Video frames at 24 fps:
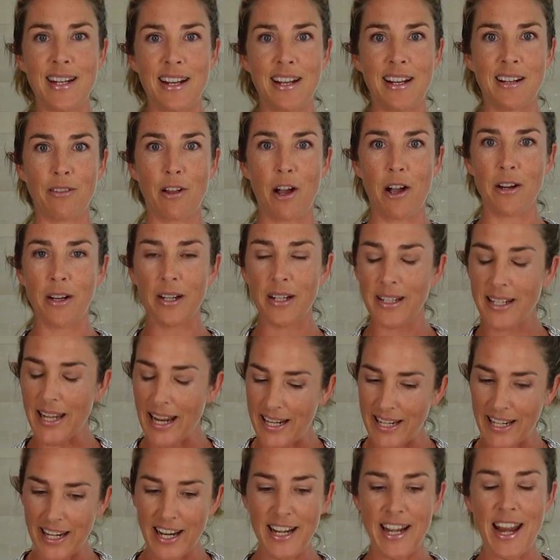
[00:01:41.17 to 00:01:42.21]
any longer and
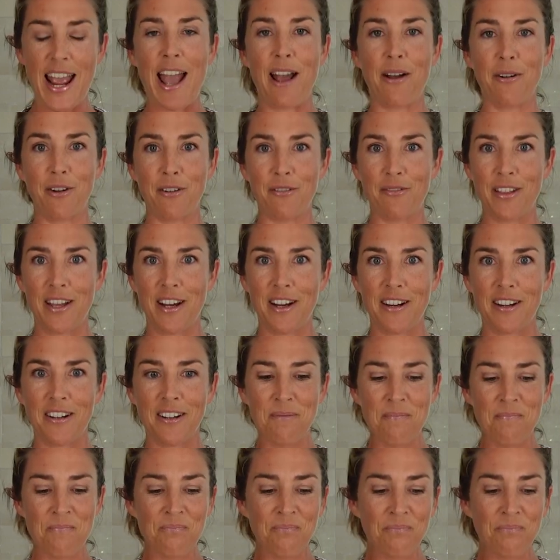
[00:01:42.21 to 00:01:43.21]
getting it out of there.